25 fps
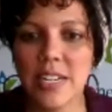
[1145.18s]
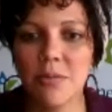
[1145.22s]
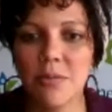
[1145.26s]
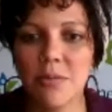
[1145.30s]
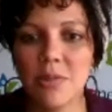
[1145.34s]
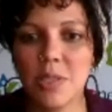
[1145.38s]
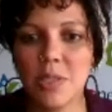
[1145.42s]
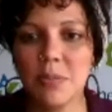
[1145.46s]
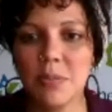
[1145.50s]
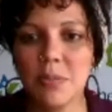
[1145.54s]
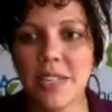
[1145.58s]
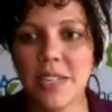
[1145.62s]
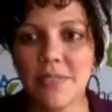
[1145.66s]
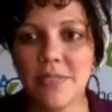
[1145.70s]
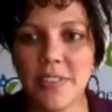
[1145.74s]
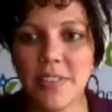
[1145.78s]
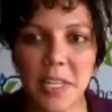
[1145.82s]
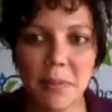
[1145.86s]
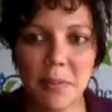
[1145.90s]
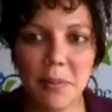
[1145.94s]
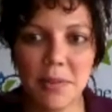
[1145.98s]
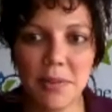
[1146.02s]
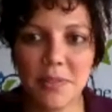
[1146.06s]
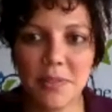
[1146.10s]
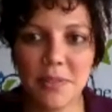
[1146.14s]
and will be
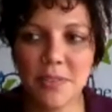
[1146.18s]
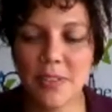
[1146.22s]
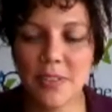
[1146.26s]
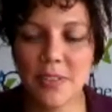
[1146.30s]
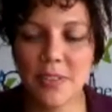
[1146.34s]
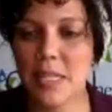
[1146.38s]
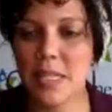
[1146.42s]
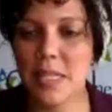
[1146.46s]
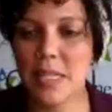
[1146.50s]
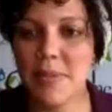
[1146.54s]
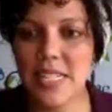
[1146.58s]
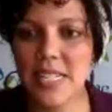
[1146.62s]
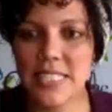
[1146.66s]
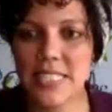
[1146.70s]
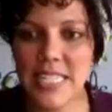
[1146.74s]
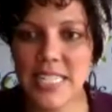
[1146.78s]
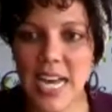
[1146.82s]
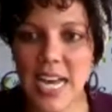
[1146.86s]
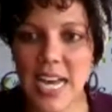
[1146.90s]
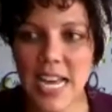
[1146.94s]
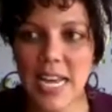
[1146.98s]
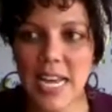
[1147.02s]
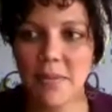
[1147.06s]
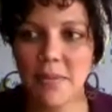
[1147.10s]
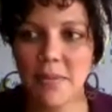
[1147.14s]
available for a limited
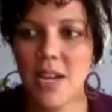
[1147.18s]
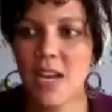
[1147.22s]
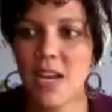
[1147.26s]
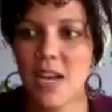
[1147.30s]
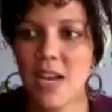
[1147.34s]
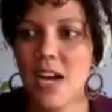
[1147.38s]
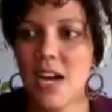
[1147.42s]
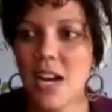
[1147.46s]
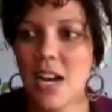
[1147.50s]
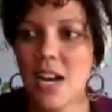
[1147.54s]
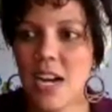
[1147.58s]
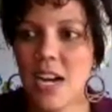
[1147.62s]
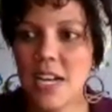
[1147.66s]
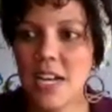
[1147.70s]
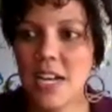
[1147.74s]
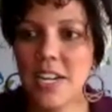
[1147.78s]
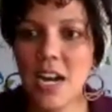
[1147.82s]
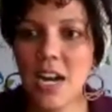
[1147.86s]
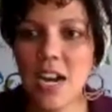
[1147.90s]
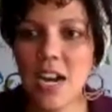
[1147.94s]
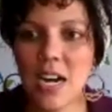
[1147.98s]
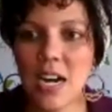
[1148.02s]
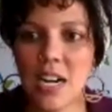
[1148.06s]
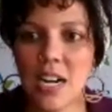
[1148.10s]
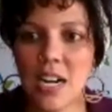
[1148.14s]
time on
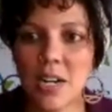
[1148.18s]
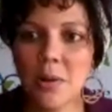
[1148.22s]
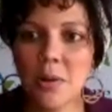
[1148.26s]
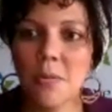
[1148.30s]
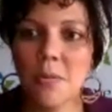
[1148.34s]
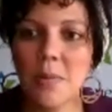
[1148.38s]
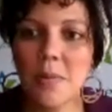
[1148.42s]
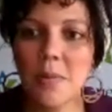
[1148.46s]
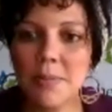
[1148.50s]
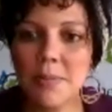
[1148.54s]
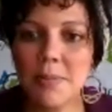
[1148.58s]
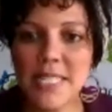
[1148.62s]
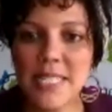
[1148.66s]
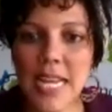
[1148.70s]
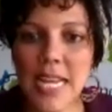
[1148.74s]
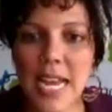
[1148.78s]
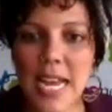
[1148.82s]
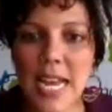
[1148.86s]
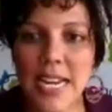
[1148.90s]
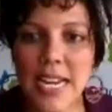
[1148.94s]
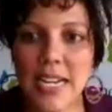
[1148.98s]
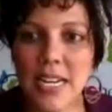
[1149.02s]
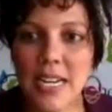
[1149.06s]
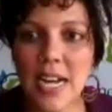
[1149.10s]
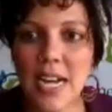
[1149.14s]
our
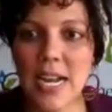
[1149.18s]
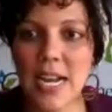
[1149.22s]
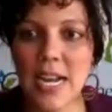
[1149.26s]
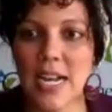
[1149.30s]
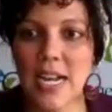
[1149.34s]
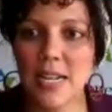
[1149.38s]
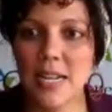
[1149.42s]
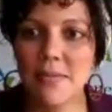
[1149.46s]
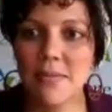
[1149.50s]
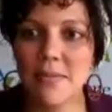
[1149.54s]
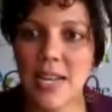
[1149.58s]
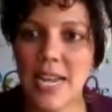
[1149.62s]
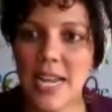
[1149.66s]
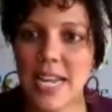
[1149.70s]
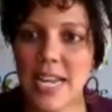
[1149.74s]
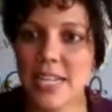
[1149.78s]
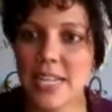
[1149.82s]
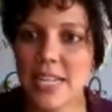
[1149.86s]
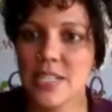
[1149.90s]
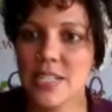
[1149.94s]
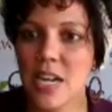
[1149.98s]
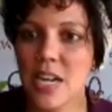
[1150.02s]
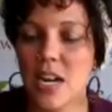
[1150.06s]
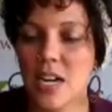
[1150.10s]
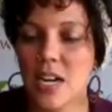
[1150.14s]
website
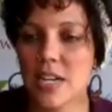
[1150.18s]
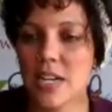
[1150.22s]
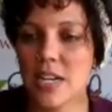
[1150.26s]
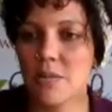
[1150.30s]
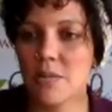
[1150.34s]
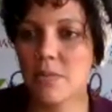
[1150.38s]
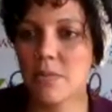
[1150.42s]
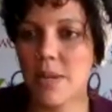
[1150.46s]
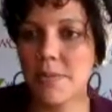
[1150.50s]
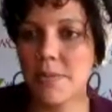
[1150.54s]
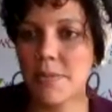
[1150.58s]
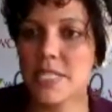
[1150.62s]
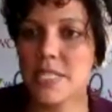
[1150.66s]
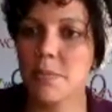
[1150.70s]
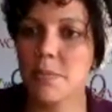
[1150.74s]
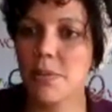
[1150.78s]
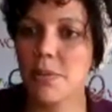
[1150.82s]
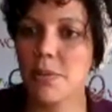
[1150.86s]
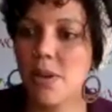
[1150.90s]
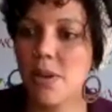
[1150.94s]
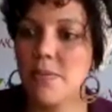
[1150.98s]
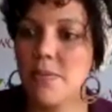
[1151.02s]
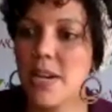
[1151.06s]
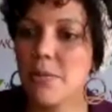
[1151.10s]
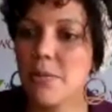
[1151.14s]
and on Women's
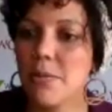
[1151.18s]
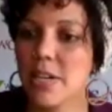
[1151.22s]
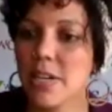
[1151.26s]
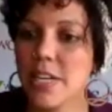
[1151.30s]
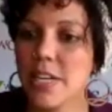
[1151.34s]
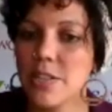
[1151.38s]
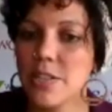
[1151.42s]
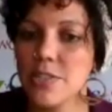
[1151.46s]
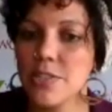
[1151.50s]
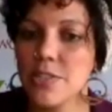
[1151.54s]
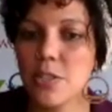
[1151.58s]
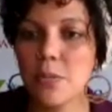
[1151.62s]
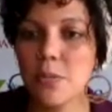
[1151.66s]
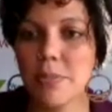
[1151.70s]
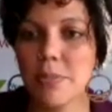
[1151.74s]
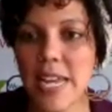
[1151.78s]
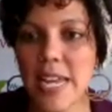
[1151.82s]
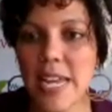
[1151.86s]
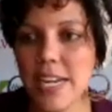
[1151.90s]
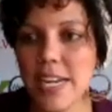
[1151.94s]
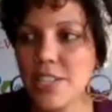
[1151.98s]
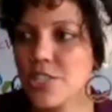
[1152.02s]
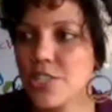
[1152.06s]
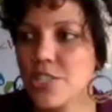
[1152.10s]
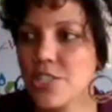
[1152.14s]
Employment Network YouTube
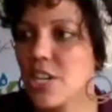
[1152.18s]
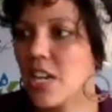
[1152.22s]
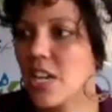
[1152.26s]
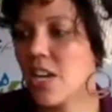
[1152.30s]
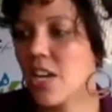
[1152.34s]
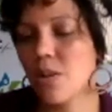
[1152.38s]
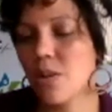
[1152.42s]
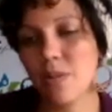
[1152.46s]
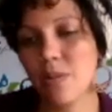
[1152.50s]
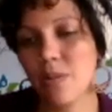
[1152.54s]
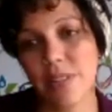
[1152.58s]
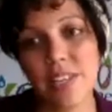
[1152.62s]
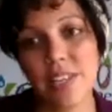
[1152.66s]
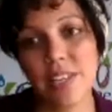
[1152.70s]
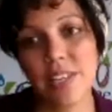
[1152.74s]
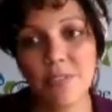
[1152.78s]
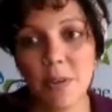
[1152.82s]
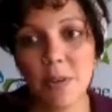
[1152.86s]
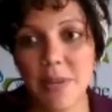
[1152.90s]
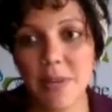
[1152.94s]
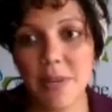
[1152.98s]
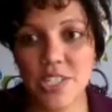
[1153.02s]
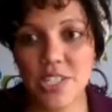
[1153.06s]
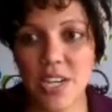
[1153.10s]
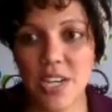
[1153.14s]
page with
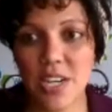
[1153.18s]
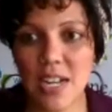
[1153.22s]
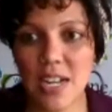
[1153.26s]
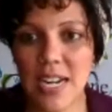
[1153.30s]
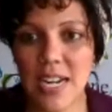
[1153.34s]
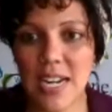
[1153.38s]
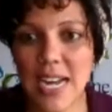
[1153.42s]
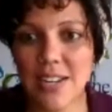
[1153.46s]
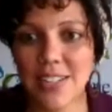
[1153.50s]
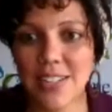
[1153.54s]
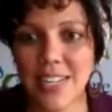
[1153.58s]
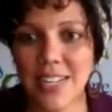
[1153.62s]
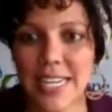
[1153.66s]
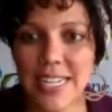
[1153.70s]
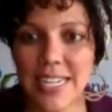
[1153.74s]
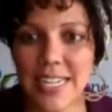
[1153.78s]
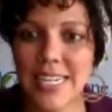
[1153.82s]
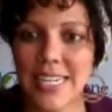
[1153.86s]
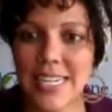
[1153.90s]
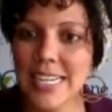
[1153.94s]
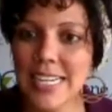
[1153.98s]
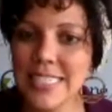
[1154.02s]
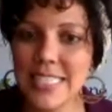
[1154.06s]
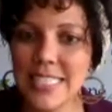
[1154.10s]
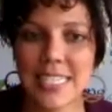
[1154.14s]
information on how to get
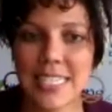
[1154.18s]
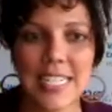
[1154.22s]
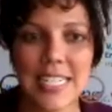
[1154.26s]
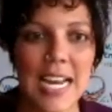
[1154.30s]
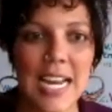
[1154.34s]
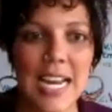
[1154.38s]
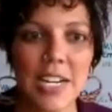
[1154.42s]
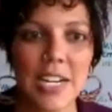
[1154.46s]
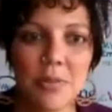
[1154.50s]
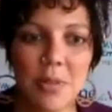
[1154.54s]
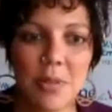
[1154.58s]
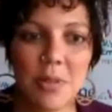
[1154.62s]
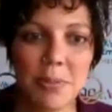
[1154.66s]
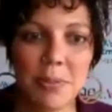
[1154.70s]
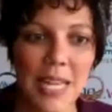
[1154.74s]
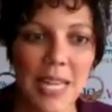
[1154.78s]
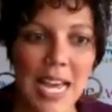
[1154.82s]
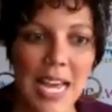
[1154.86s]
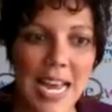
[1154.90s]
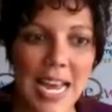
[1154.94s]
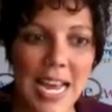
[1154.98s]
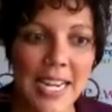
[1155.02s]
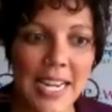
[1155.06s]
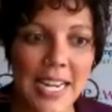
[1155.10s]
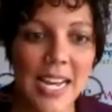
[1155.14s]
connected and how to
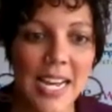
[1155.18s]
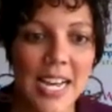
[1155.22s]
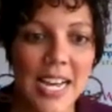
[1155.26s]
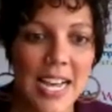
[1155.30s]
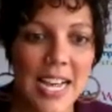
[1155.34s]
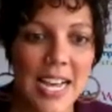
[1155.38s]
apply.